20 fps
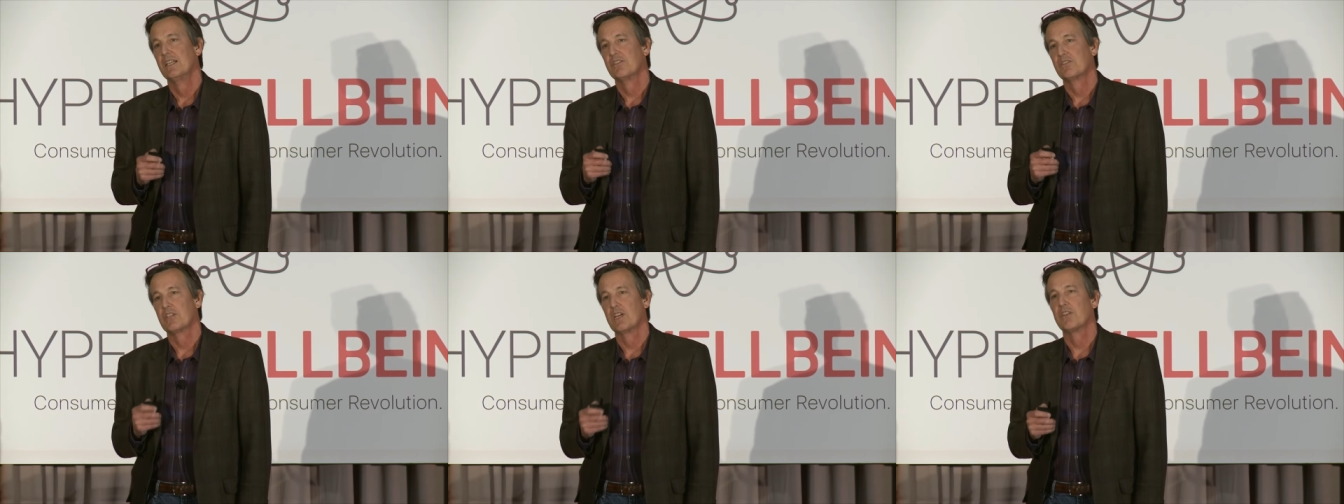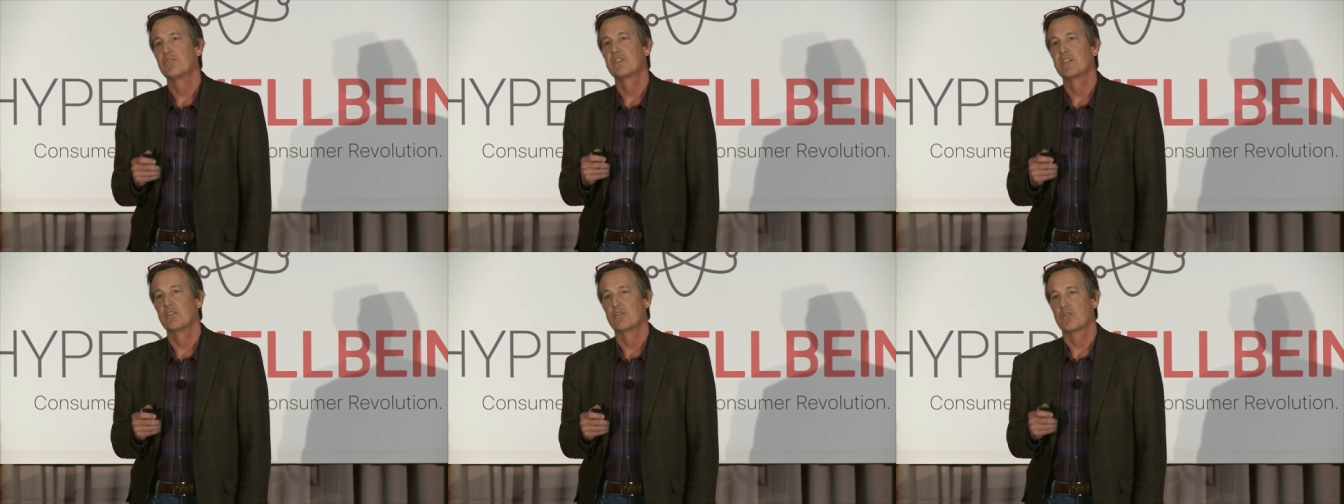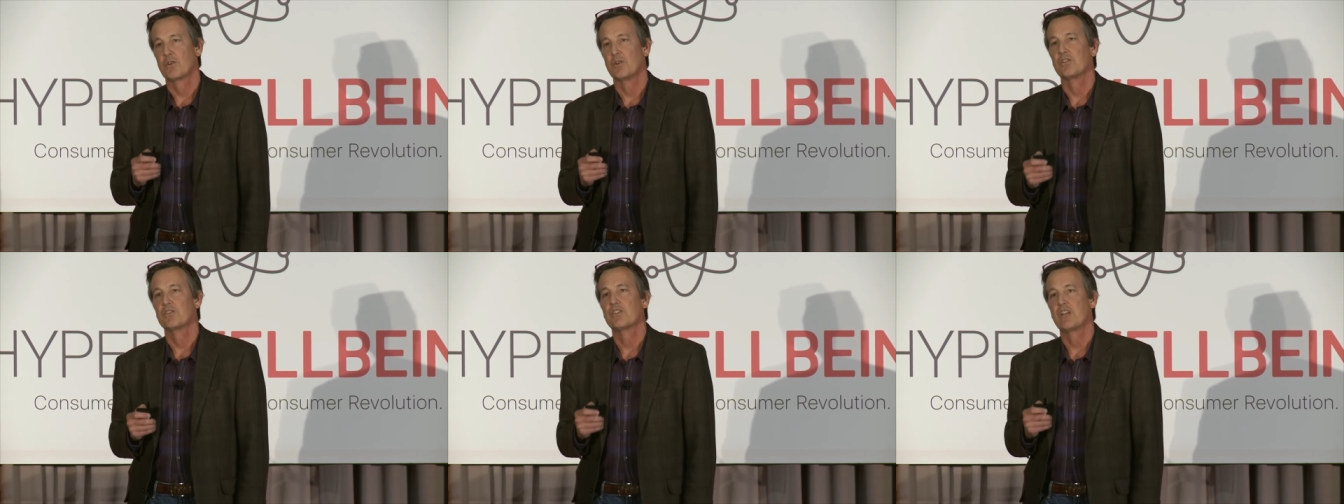
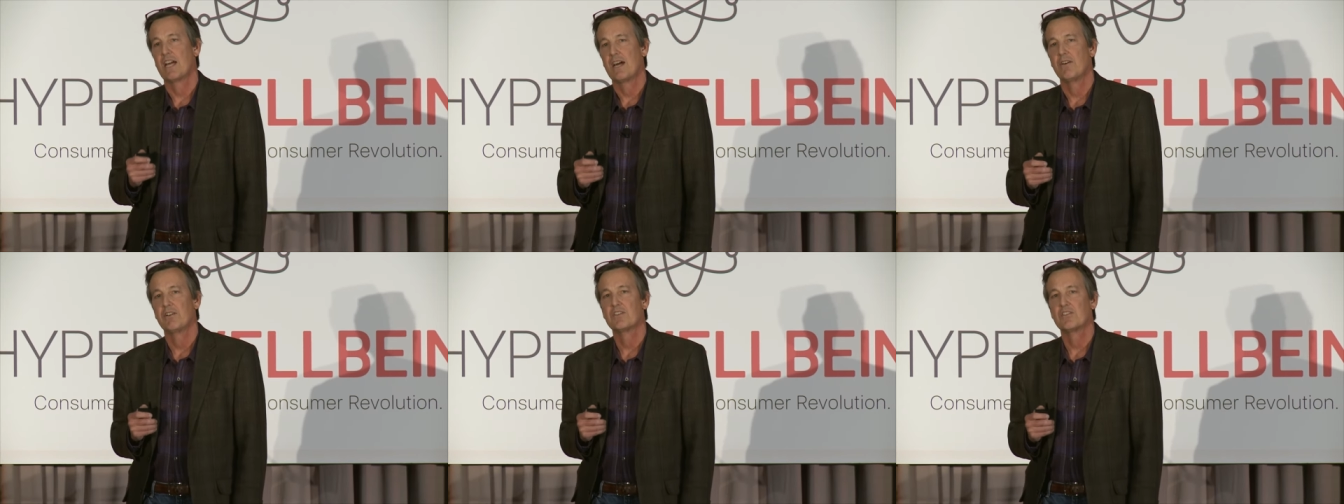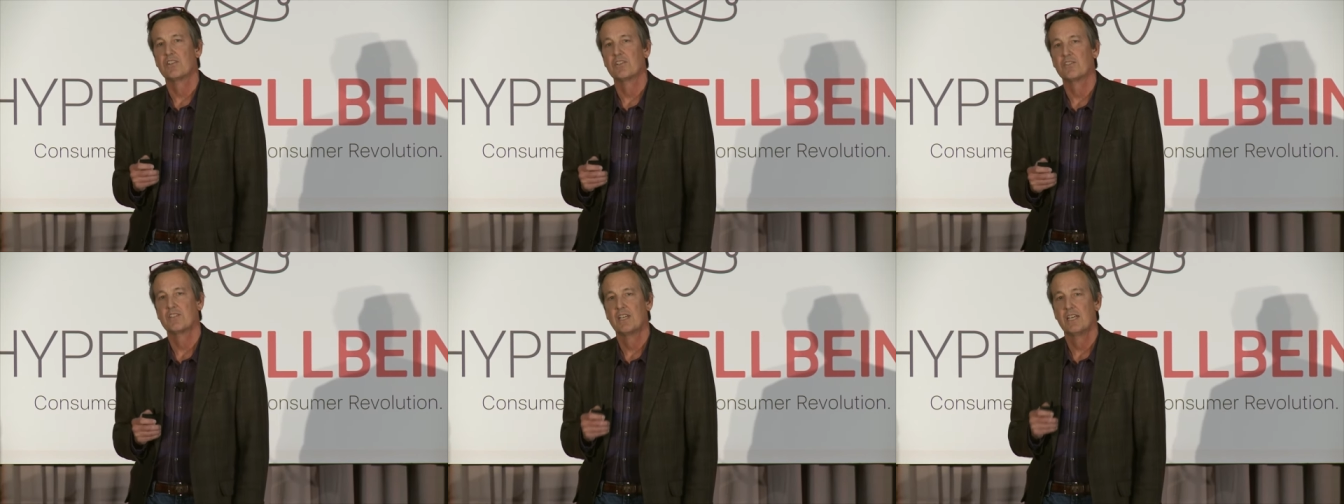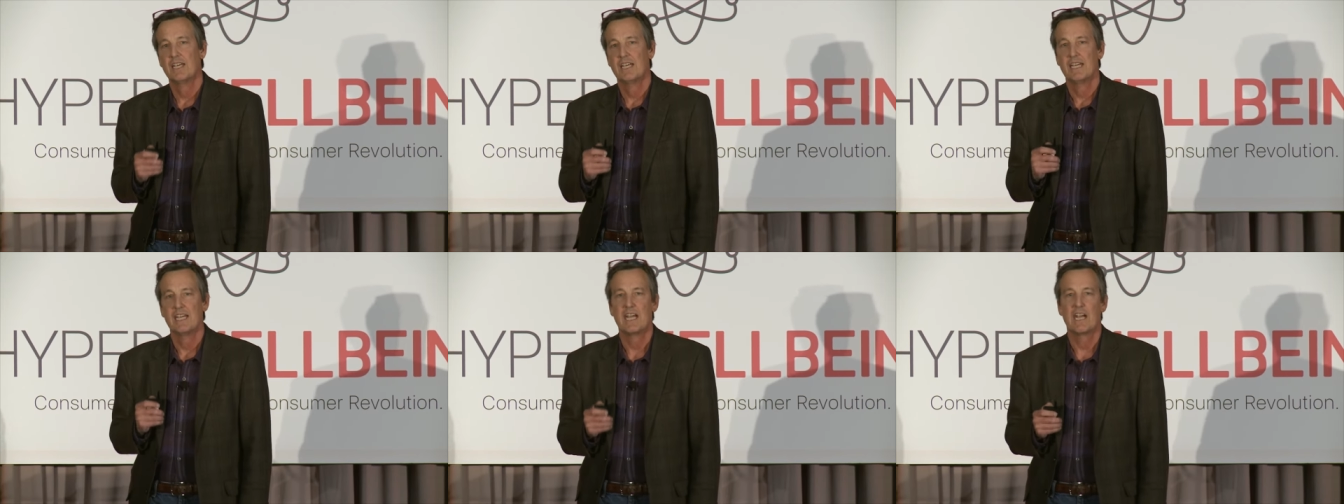self-control challenges
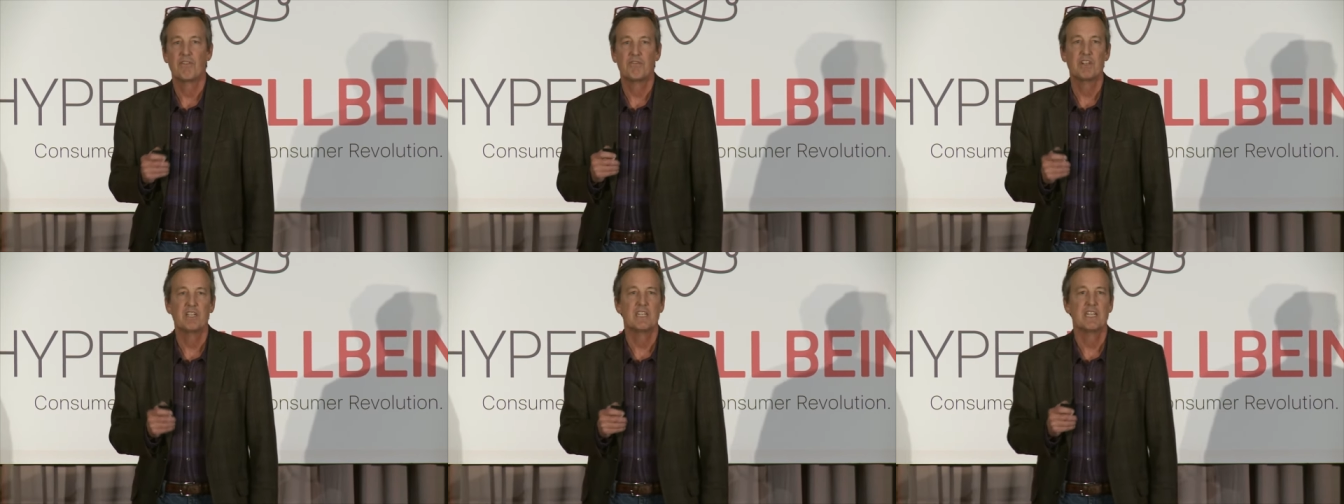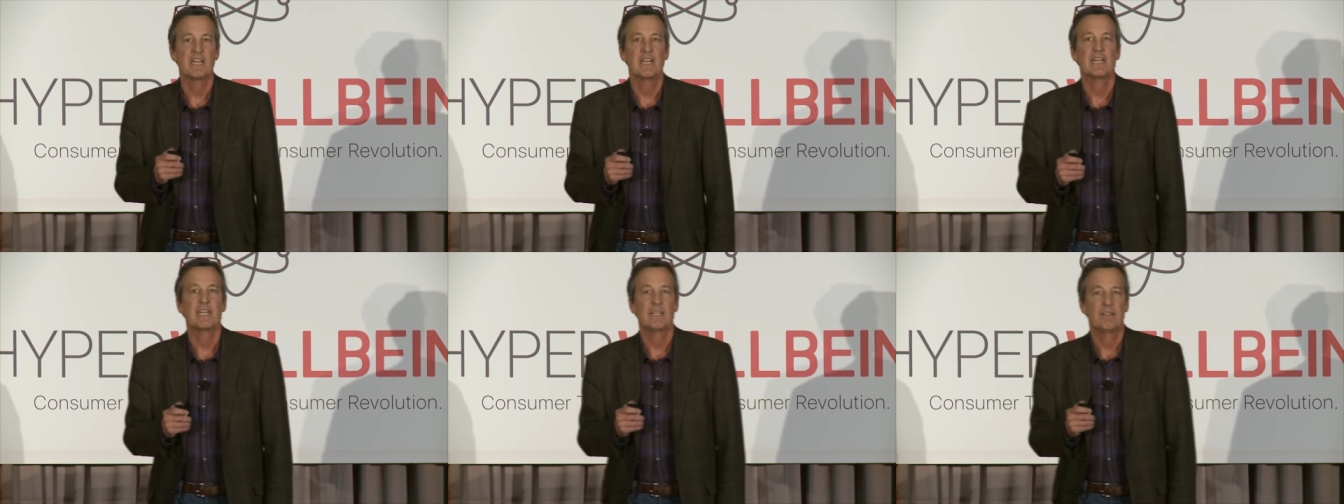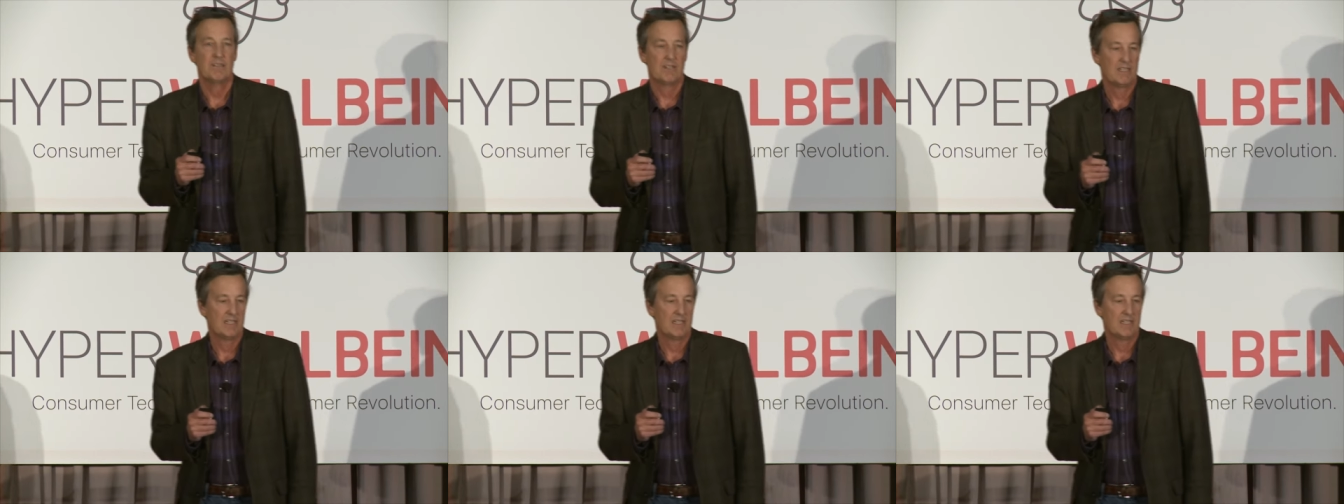every day.